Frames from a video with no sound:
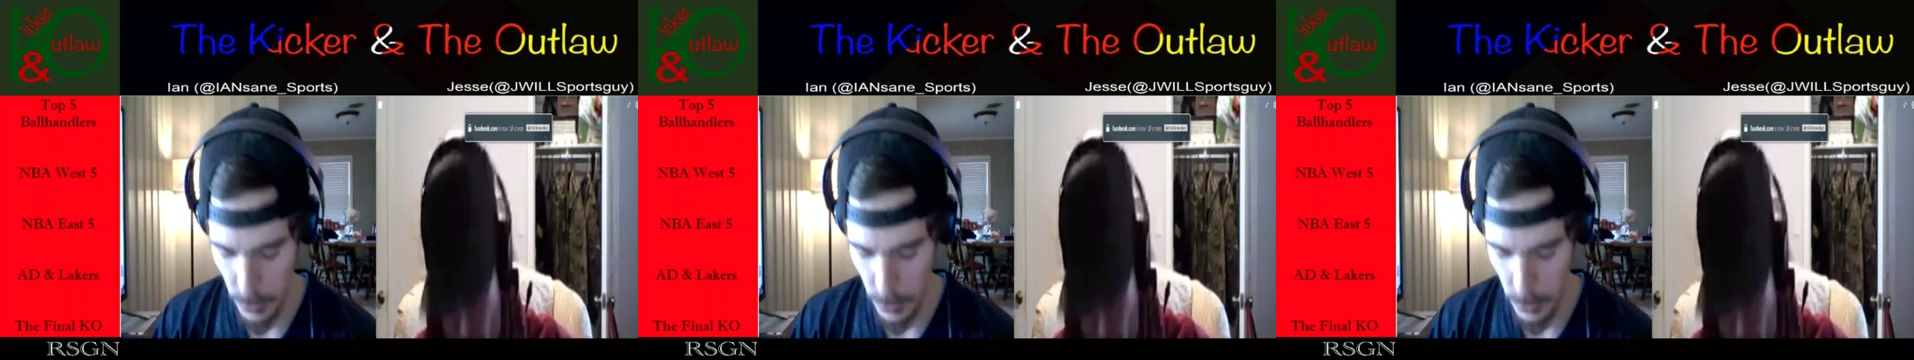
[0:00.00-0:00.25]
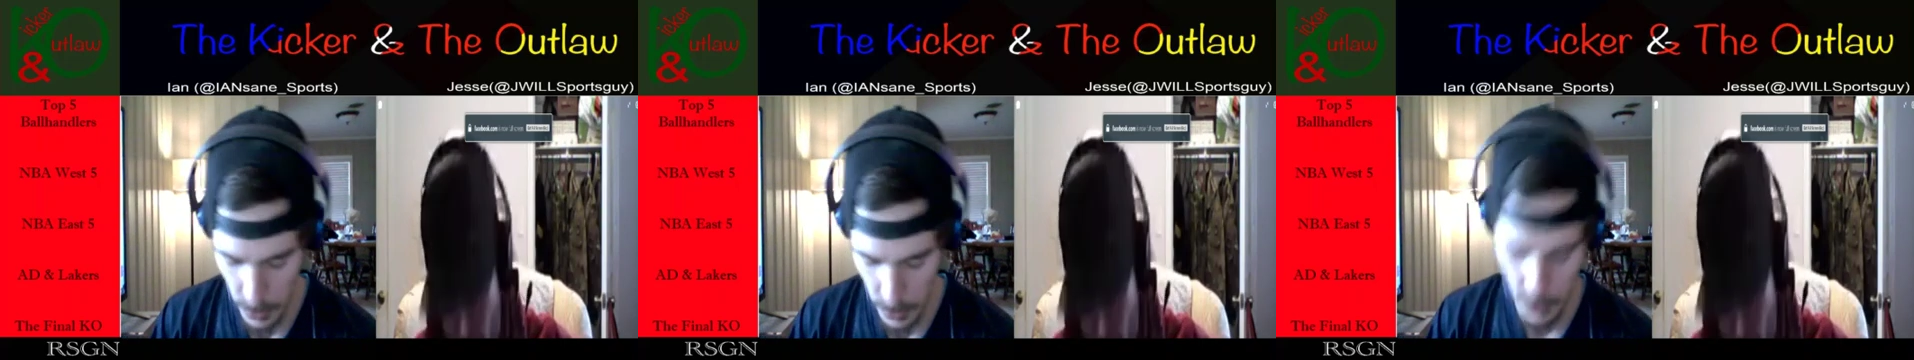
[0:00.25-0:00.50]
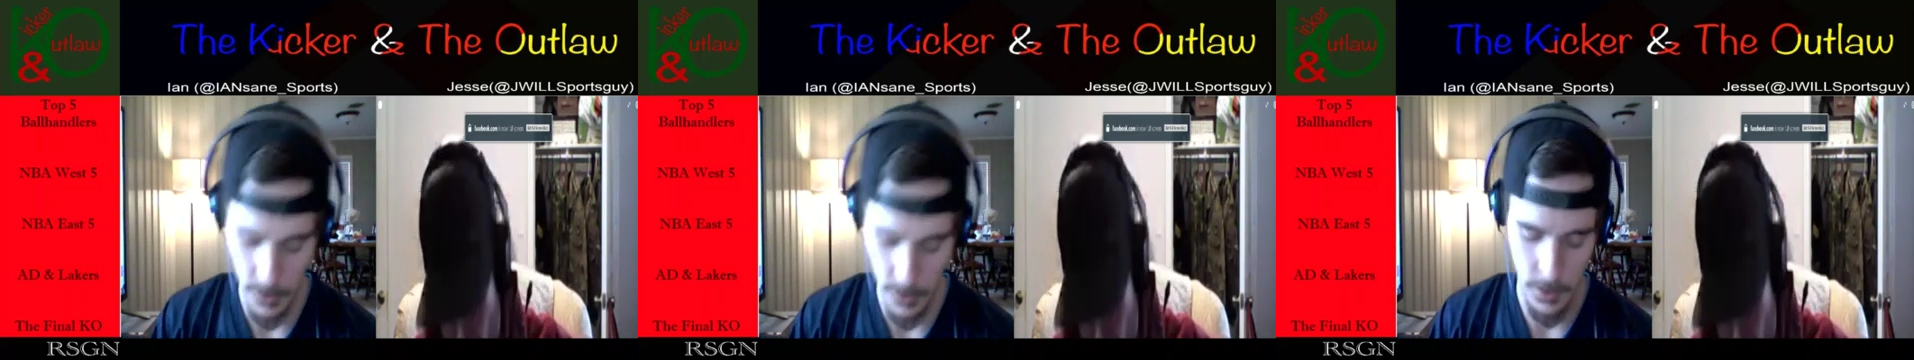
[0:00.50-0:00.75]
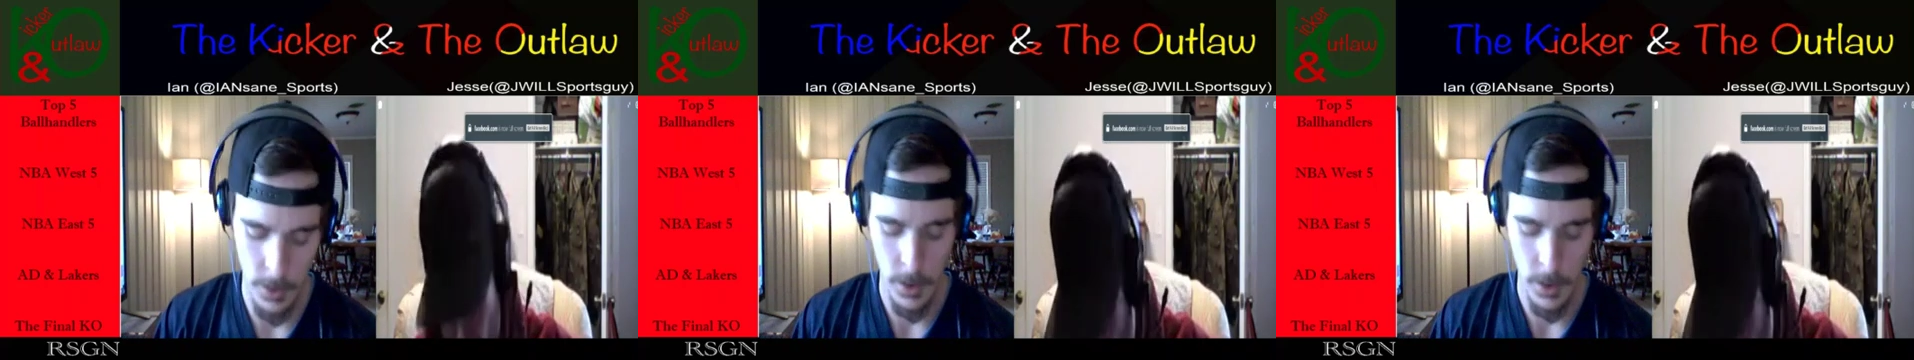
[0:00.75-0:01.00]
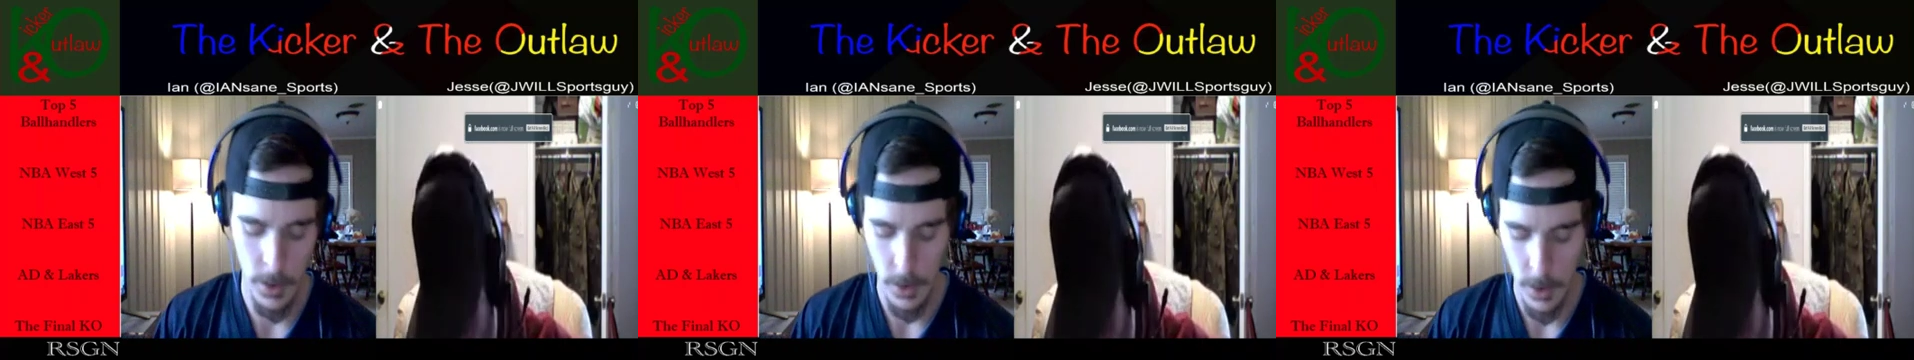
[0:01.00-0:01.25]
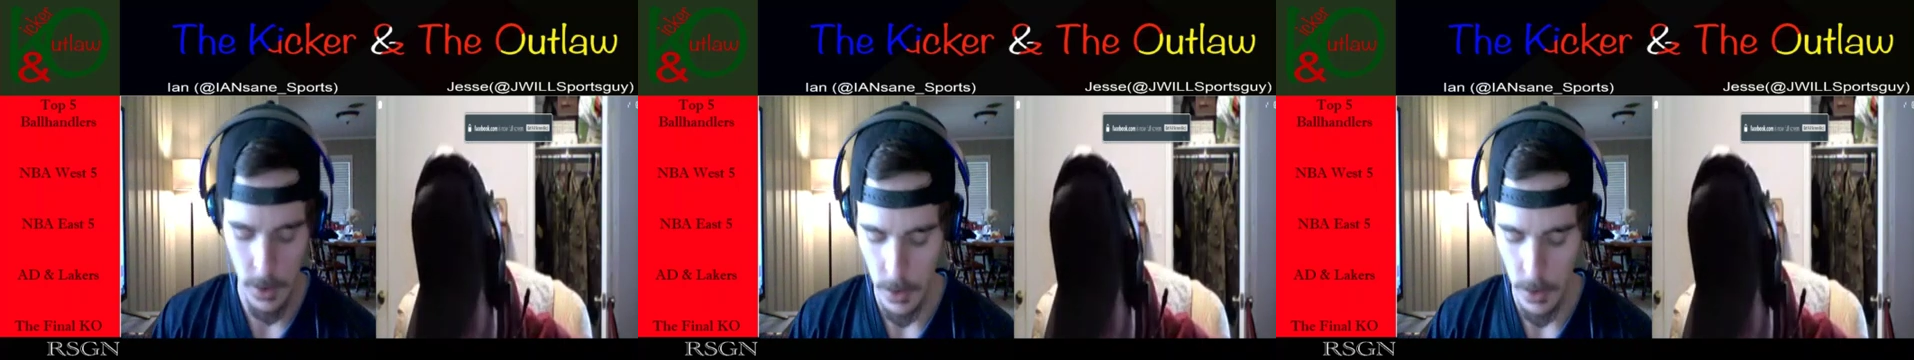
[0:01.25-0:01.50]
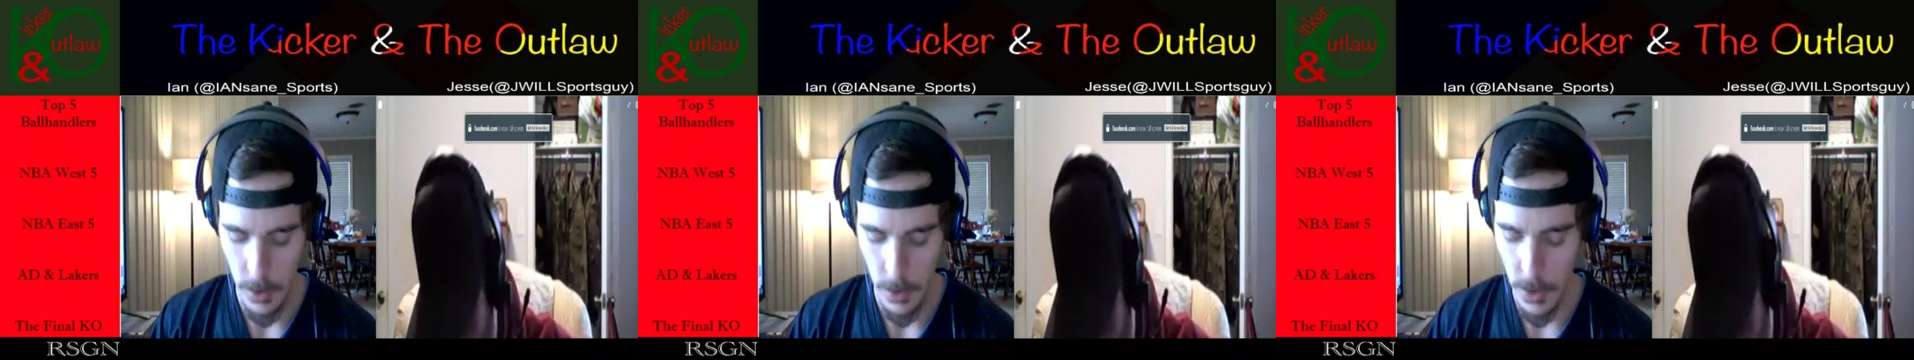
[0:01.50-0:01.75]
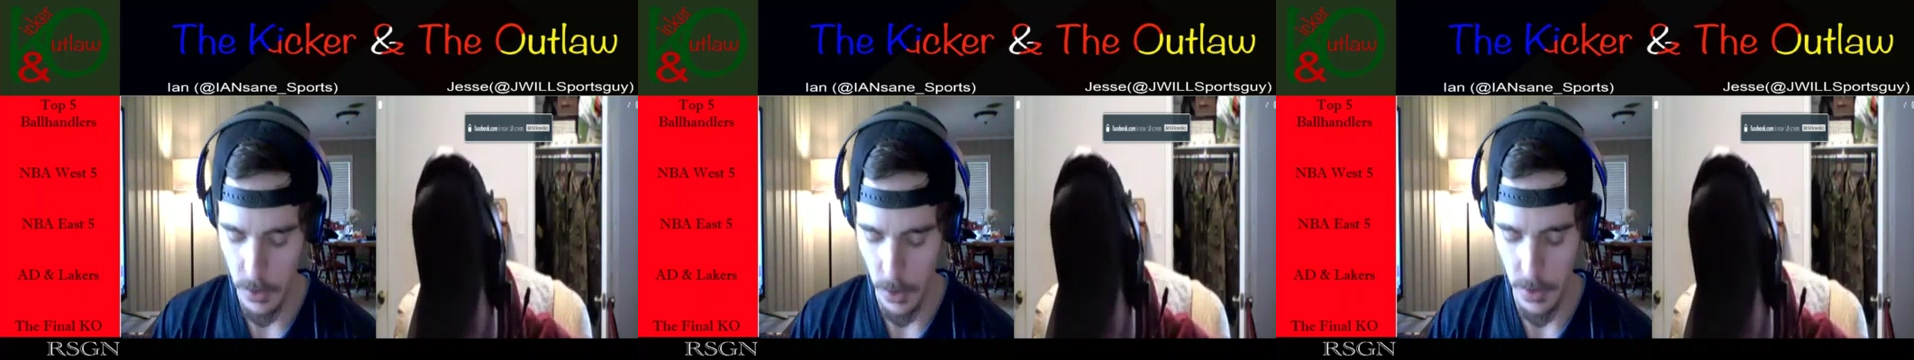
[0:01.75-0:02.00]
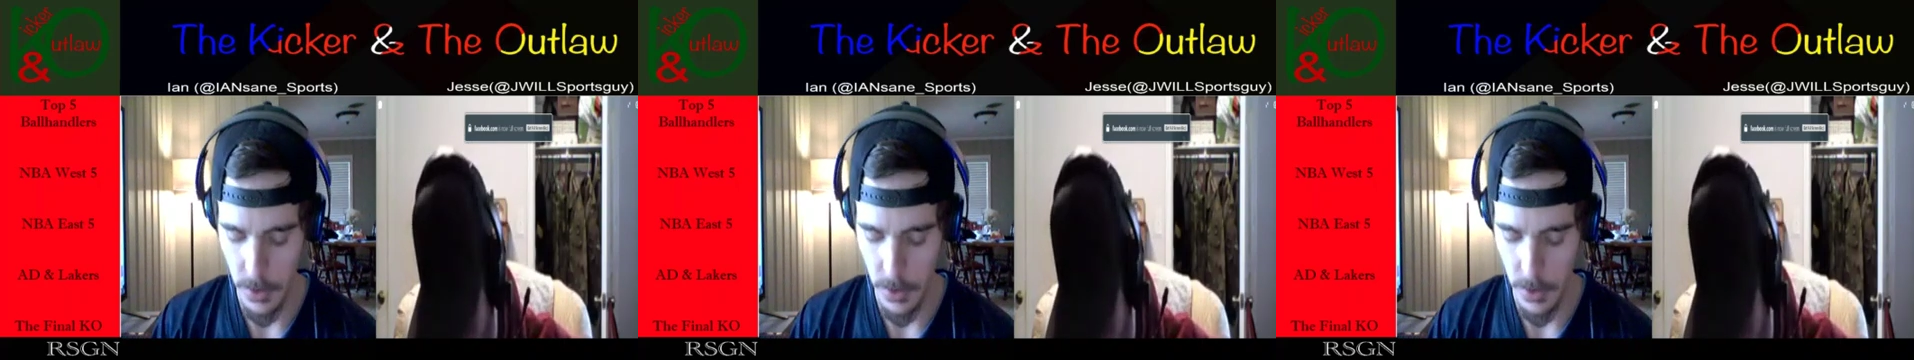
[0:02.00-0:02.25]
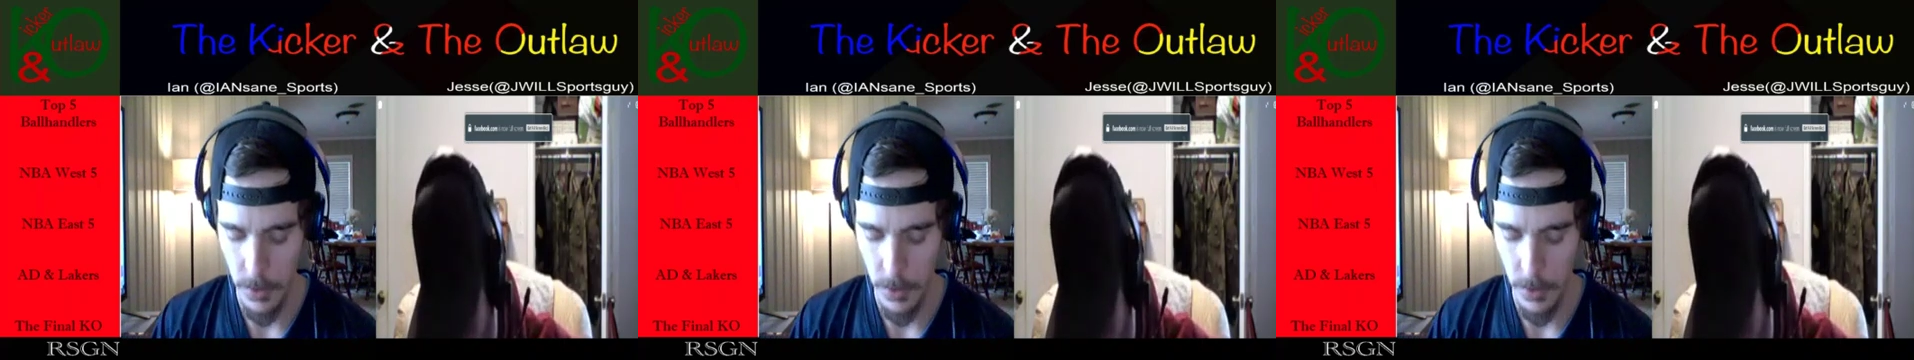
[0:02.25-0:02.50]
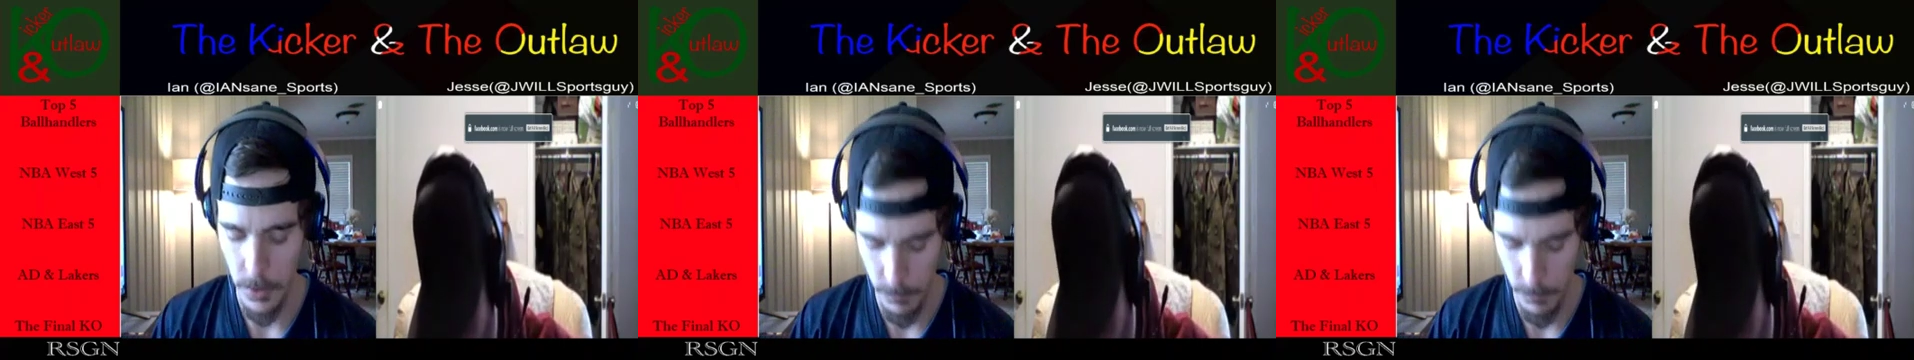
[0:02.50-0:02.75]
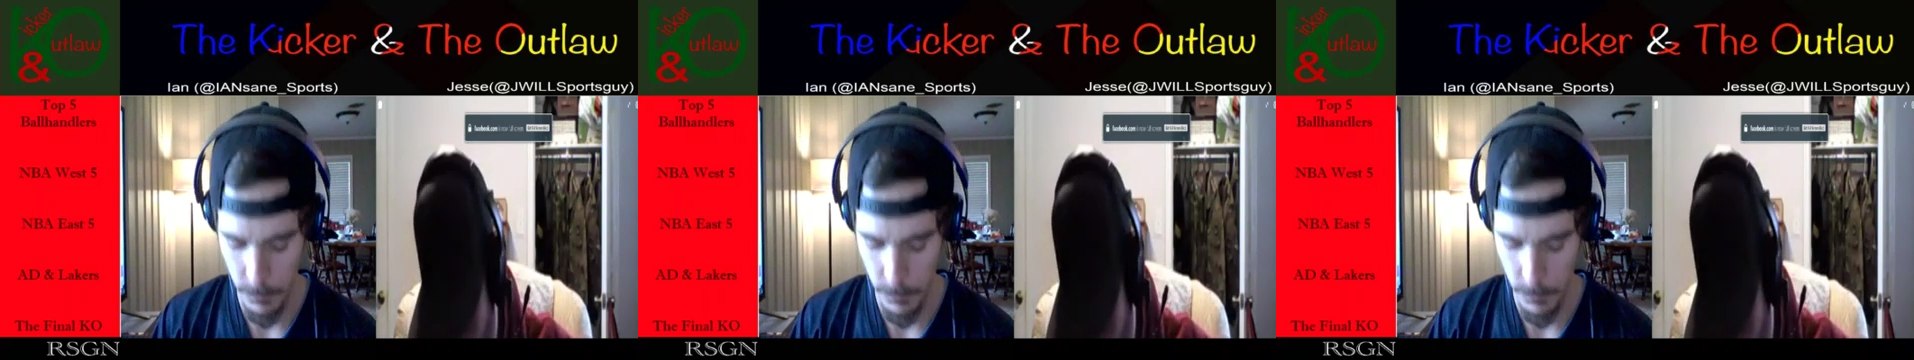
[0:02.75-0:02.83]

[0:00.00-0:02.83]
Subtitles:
I'm just like, that's crazy.